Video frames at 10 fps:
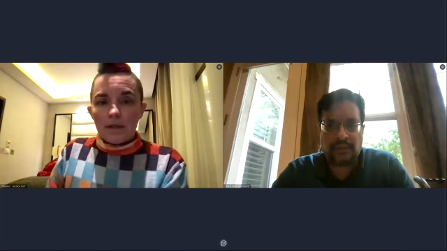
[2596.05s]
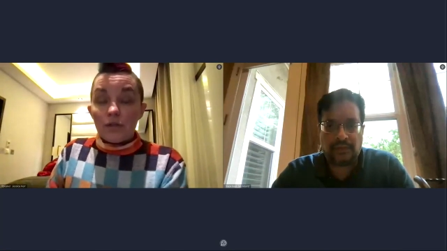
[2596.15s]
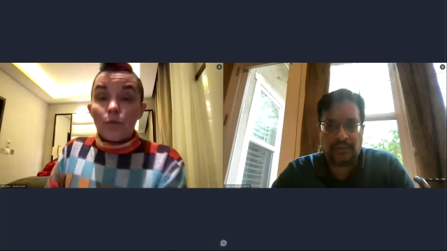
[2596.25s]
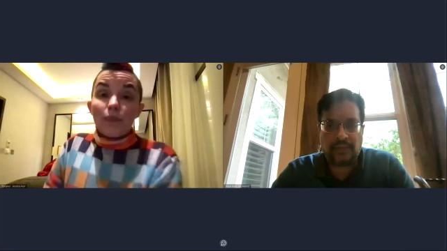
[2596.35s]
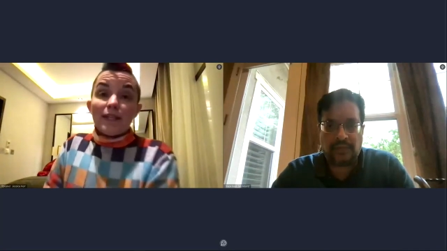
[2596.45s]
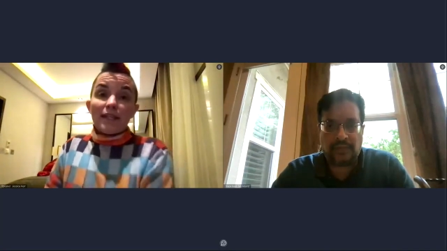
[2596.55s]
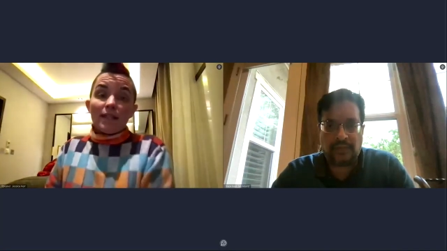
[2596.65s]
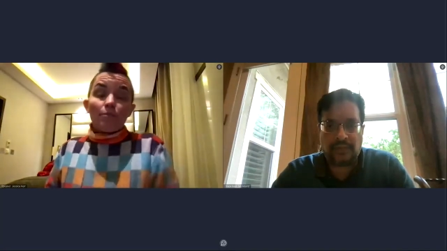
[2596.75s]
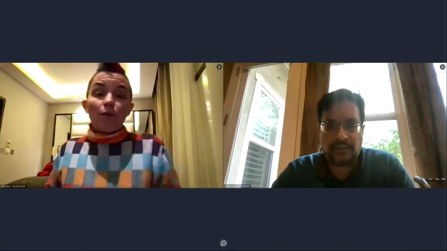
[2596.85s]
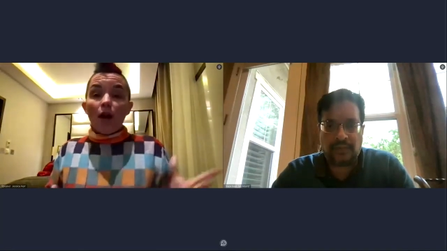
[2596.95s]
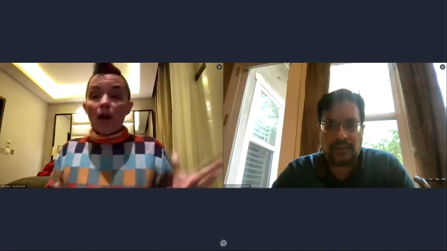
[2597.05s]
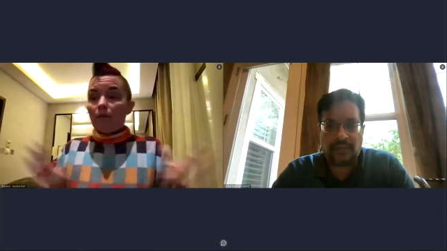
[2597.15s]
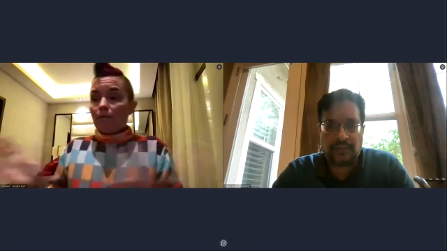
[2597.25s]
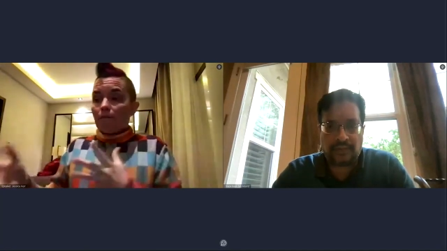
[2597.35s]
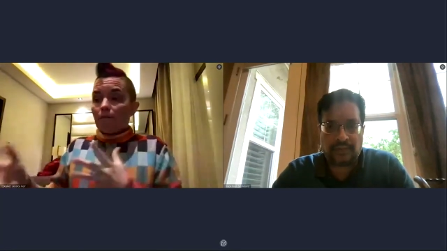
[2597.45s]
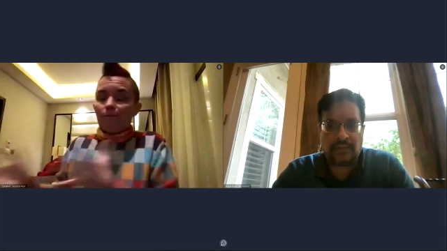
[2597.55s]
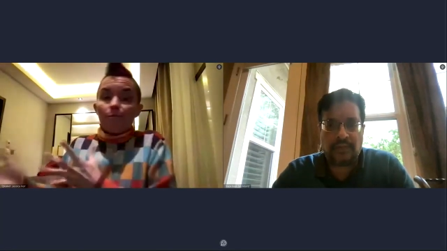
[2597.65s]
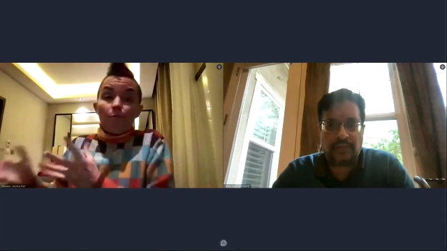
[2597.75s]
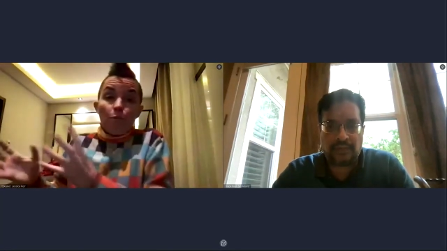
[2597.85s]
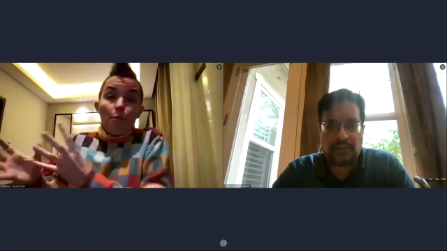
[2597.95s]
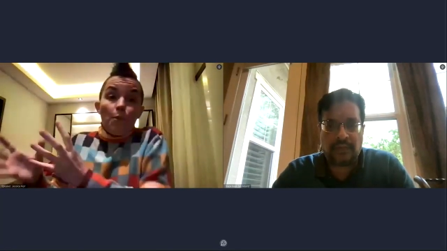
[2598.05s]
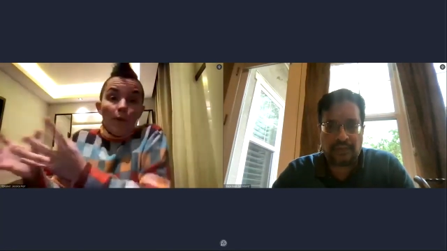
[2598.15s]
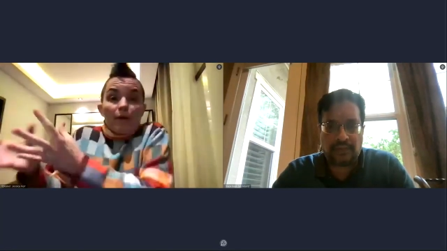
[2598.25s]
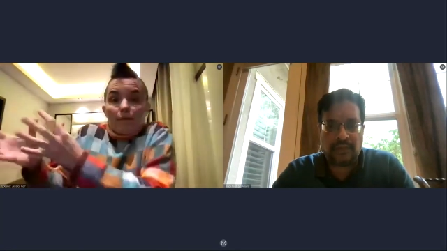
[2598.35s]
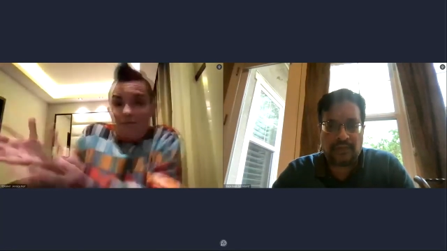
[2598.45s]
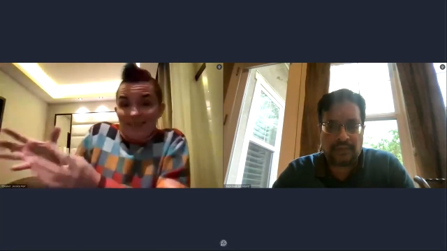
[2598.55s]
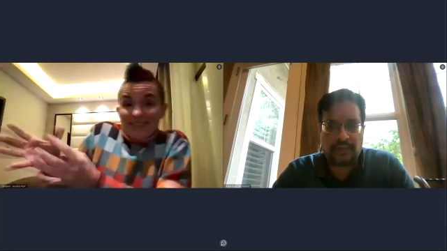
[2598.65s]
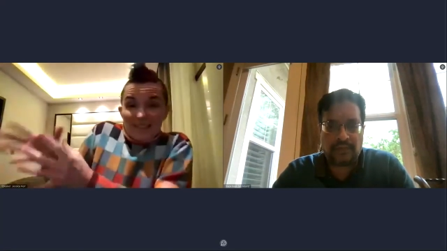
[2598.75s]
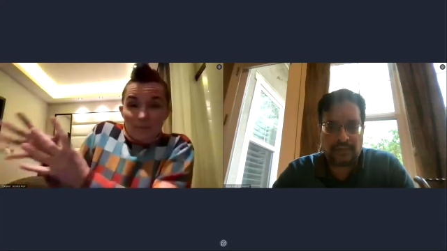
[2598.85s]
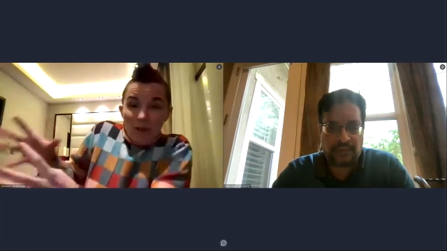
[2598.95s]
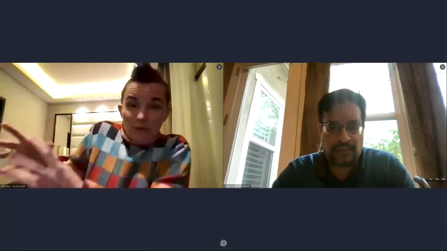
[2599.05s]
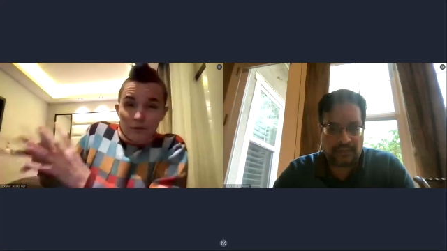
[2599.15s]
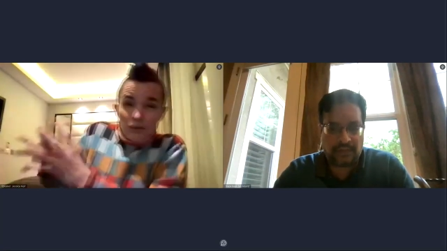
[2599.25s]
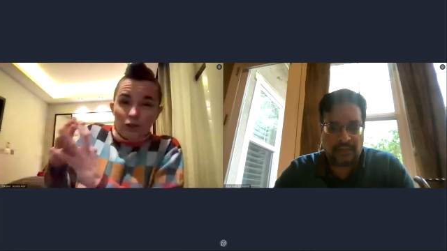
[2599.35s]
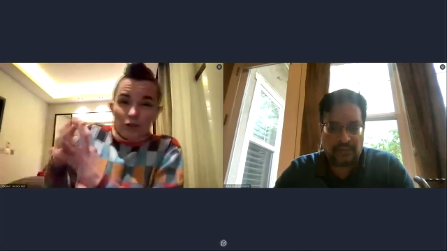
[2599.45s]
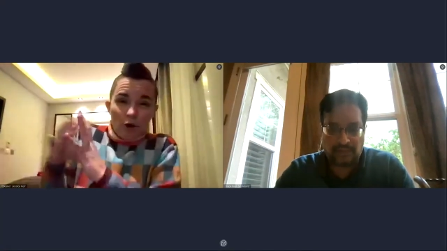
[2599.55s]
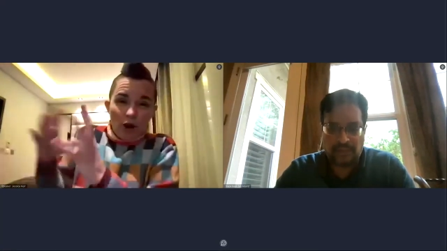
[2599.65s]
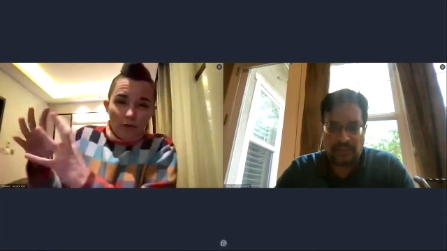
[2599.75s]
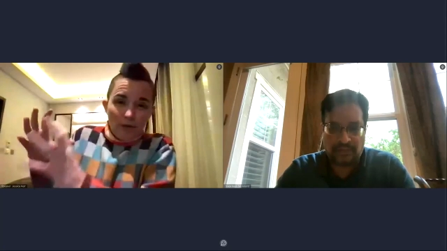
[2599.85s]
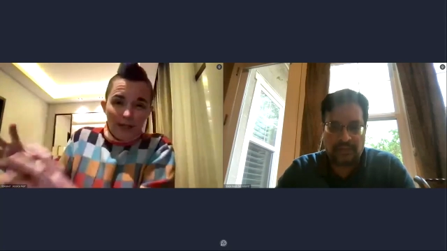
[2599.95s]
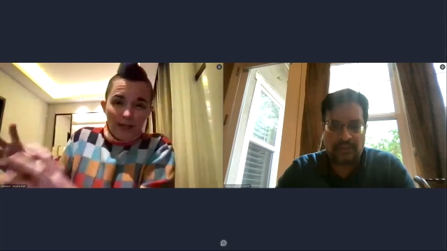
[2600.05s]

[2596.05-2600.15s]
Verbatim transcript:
Speaker 1: Uh, so we test in prod where it's a smaller version of prod,